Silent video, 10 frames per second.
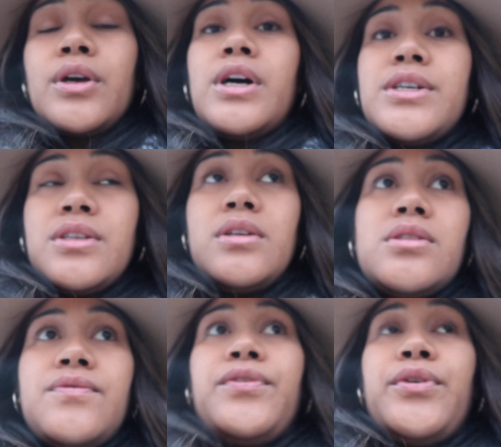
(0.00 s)
Guys, it
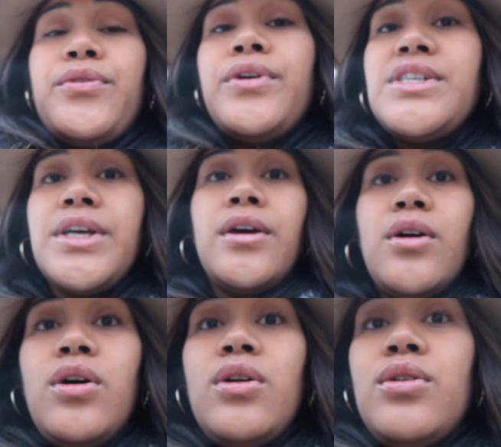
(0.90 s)
is freezing
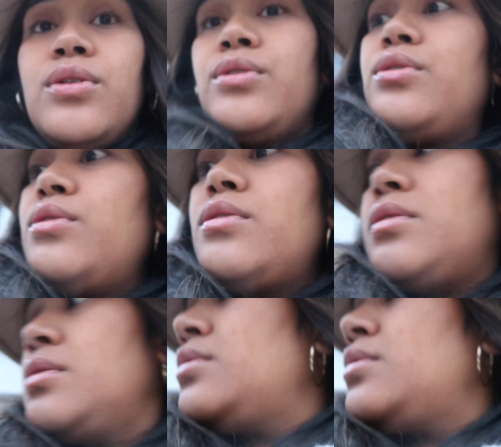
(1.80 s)
cold.